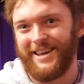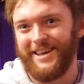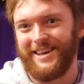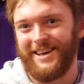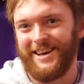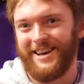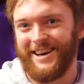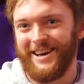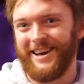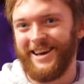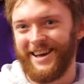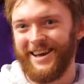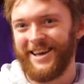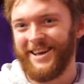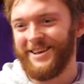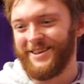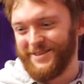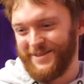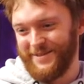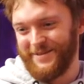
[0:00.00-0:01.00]
yeah.
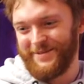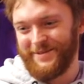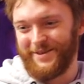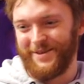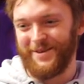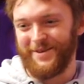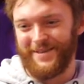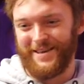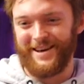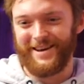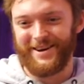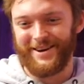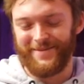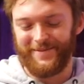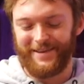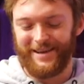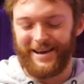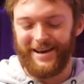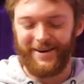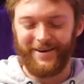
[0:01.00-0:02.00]
So there's a lot of that
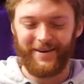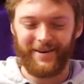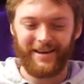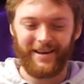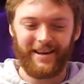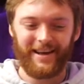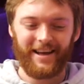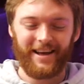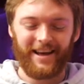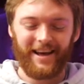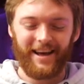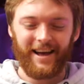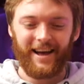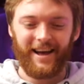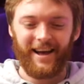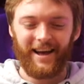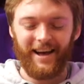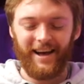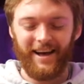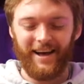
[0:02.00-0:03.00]
coming out.
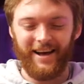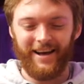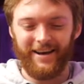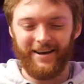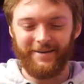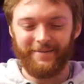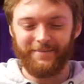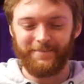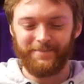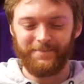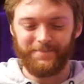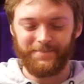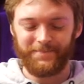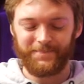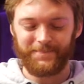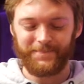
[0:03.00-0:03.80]
Um,